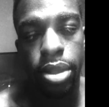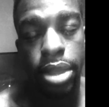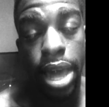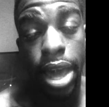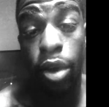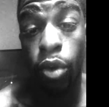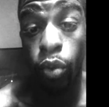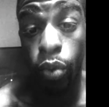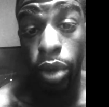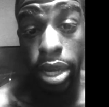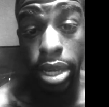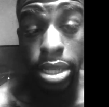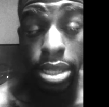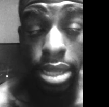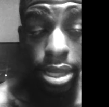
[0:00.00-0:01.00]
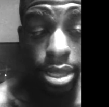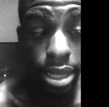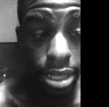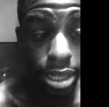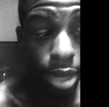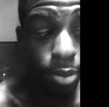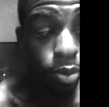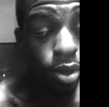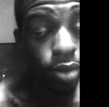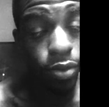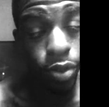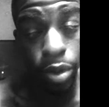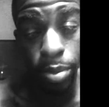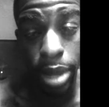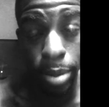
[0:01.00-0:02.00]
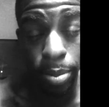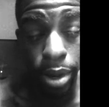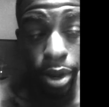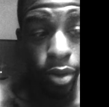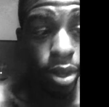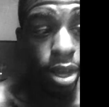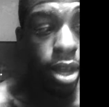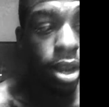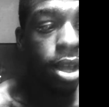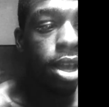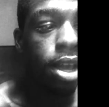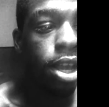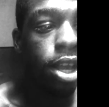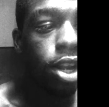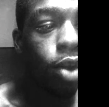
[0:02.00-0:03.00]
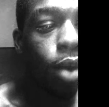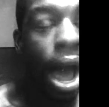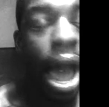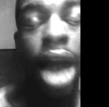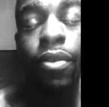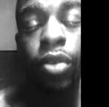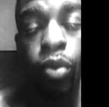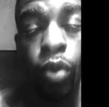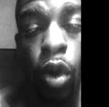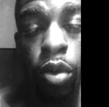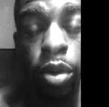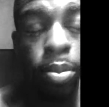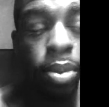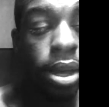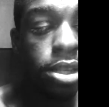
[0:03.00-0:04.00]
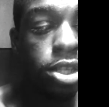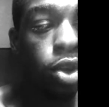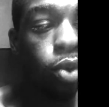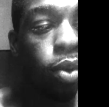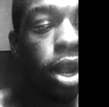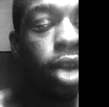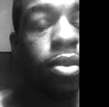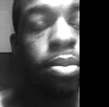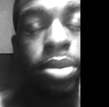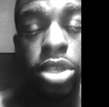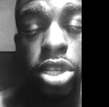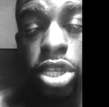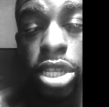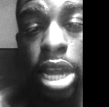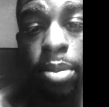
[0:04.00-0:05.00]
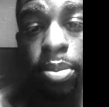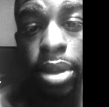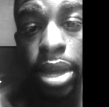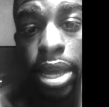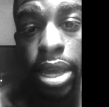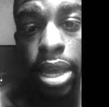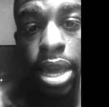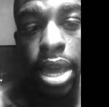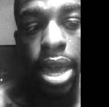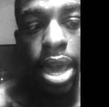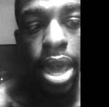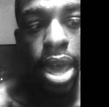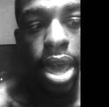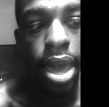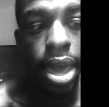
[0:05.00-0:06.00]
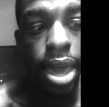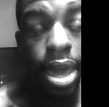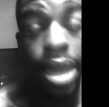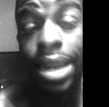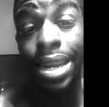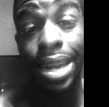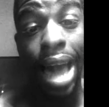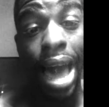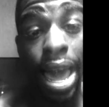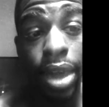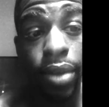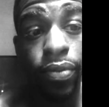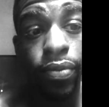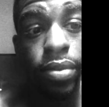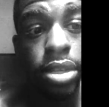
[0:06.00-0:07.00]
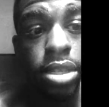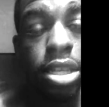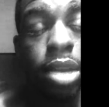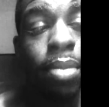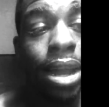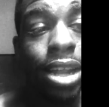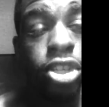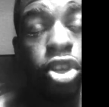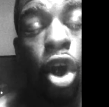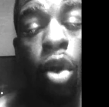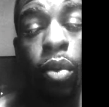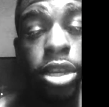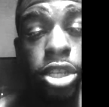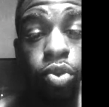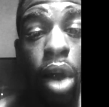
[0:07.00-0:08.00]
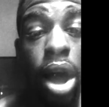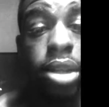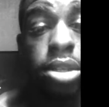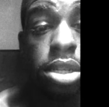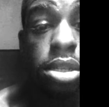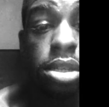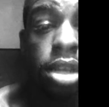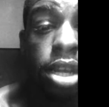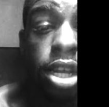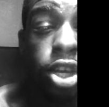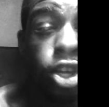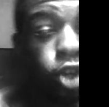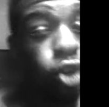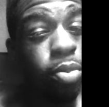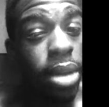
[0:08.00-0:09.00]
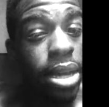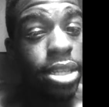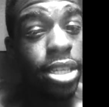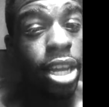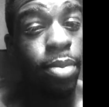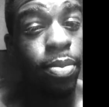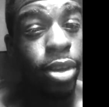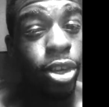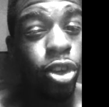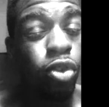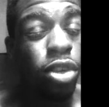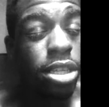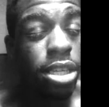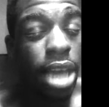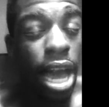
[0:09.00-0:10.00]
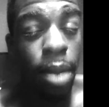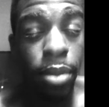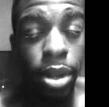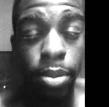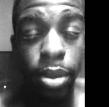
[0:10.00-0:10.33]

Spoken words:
that we set the example, even though I'm not a parent yet. You know, I have a role to play. So whatever position I play in life, somebody's always watching. You mess up and you see how many